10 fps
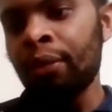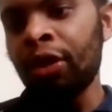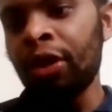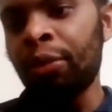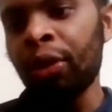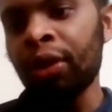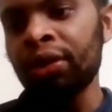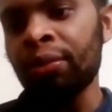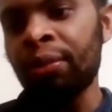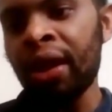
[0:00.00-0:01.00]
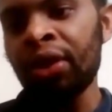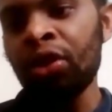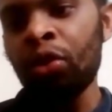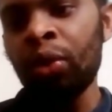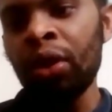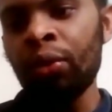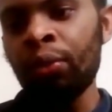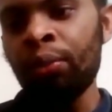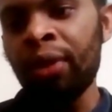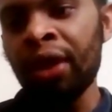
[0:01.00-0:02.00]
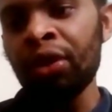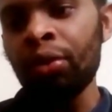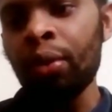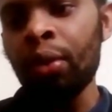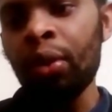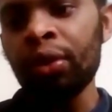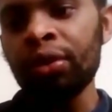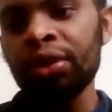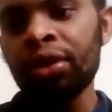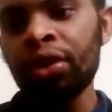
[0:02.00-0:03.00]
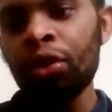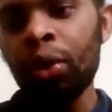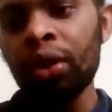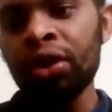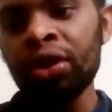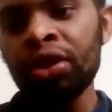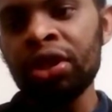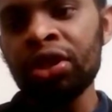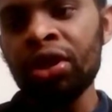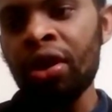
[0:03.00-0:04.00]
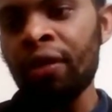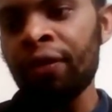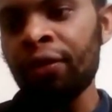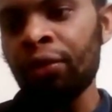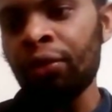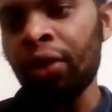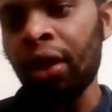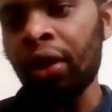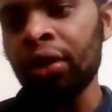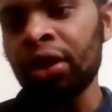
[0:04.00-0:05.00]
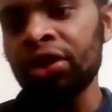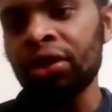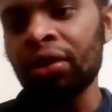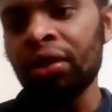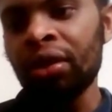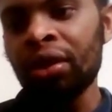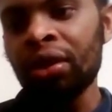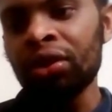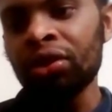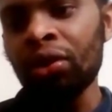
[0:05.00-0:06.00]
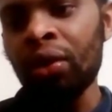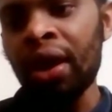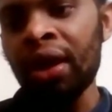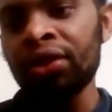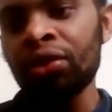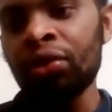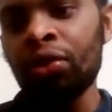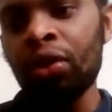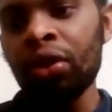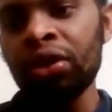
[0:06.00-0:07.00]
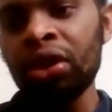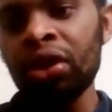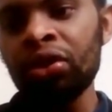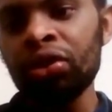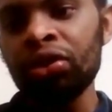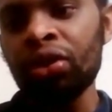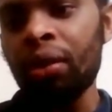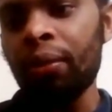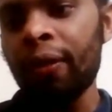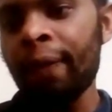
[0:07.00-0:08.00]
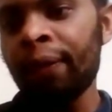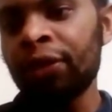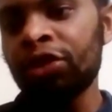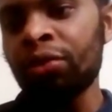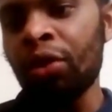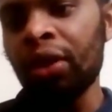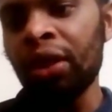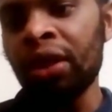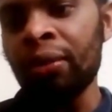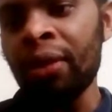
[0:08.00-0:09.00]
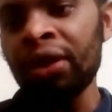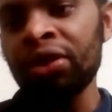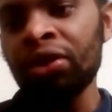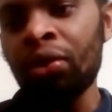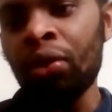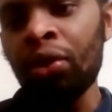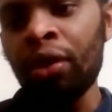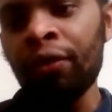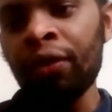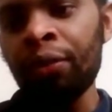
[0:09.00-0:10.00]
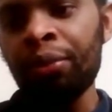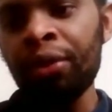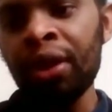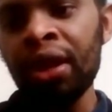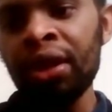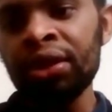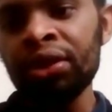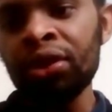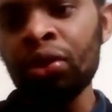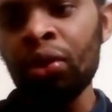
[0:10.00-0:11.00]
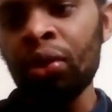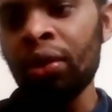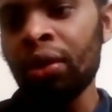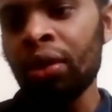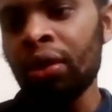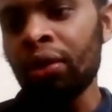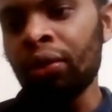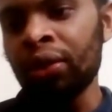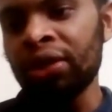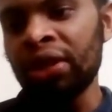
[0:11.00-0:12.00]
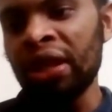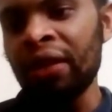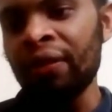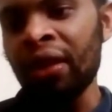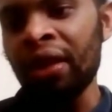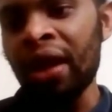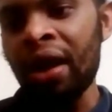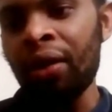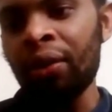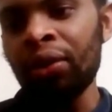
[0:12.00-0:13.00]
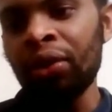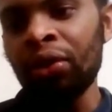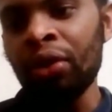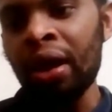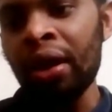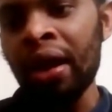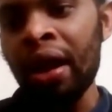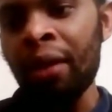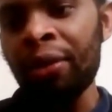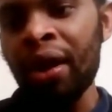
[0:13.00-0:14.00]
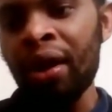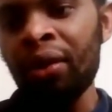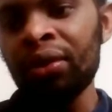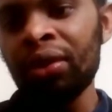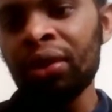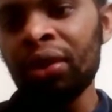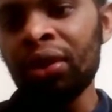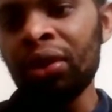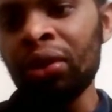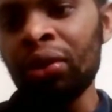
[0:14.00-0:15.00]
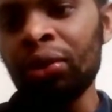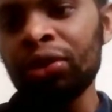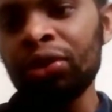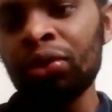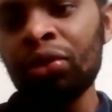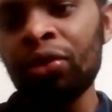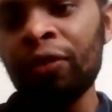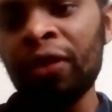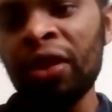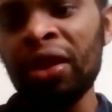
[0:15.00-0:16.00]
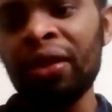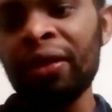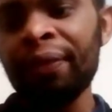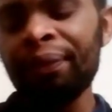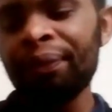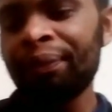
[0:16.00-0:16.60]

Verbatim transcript: bullet point plan your week plan your rewards quitters deserve recognition so as you continue to stop smoking imagine all of the praise you'll receive and how, and how proud you will soon feel.